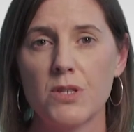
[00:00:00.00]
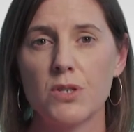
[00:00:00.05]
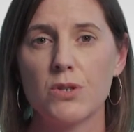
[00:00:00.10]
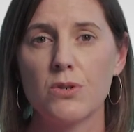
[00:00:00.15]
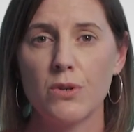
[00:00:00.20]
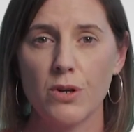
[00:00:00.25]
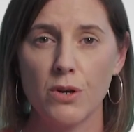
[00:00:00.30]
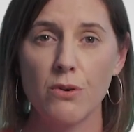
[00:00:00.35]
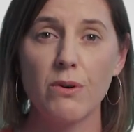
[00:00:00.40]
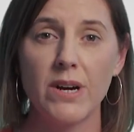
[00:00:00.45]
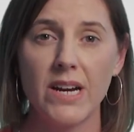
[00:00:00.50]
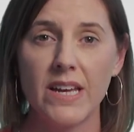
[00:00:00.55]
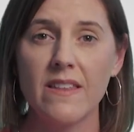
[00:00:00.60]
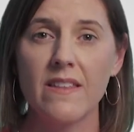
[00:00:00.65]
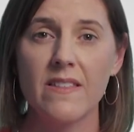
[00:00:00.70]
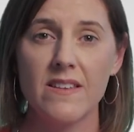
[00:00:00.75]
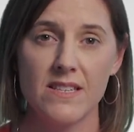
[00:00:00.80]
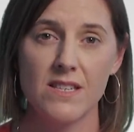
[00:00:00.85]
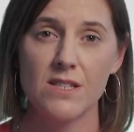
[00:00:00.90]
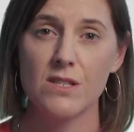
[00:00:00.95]
to agree
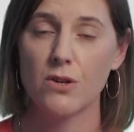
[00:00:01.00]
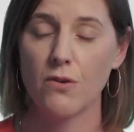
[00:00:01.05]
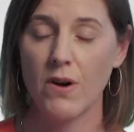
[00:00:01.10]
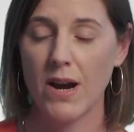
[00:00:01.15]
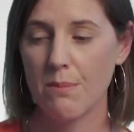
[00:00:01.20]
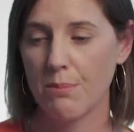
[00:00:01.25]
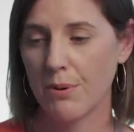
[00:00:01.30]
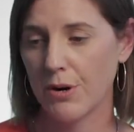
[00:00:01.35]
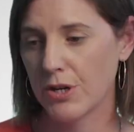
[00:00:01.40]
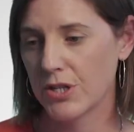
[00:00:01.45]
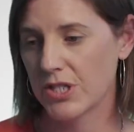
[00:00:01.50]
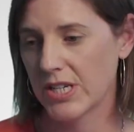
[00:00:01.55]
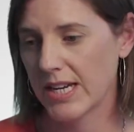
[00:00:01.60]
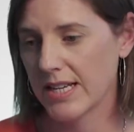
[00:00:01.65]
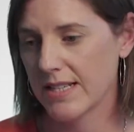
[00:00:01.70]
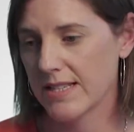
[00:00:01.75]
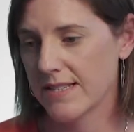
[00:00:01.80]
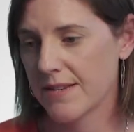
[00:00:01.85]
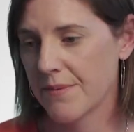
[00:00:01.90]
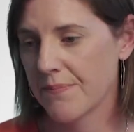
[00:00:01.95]
that this is a great
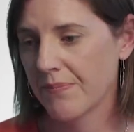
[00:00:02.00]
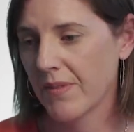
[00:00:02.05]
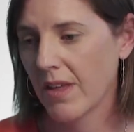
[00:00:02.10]
project.